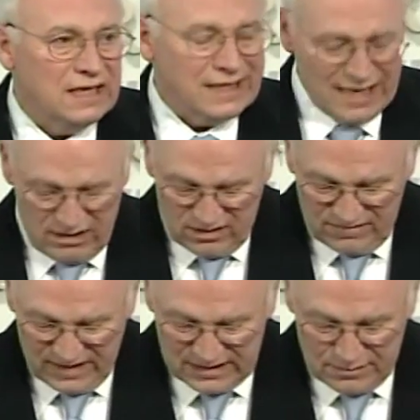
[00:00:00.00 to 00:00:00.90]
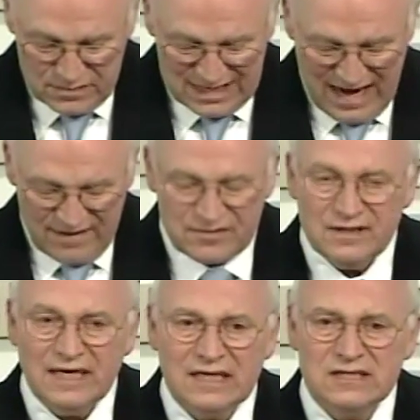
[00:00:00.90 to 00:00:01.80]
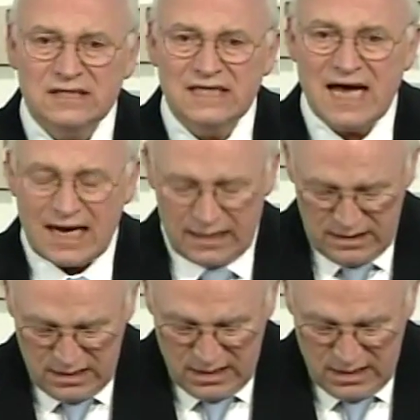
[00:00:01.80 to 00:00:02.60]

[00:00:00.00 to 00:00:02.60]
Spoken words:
and count the victims after the next attack,